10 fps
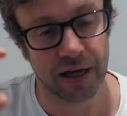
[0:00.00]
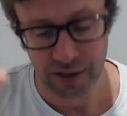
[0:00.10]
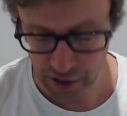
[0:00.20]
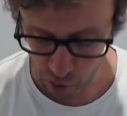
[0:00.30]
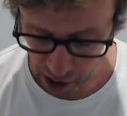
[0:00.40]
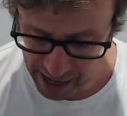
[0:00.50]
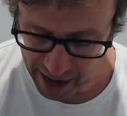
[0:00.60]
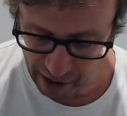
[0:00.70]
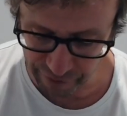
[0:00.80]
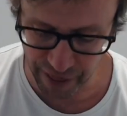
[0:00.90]
So I
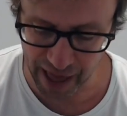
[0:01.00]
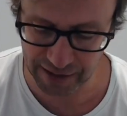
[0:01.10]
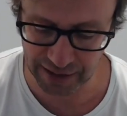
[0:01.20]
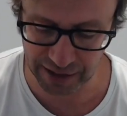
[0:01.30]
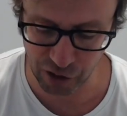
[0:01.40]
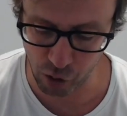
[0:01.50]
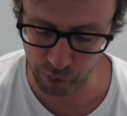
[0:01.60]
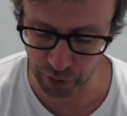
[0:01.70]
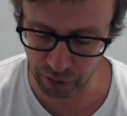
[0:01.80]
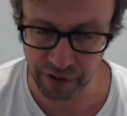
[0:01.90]
love that as an
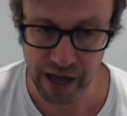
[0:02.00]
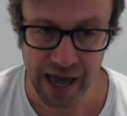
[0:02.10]
example of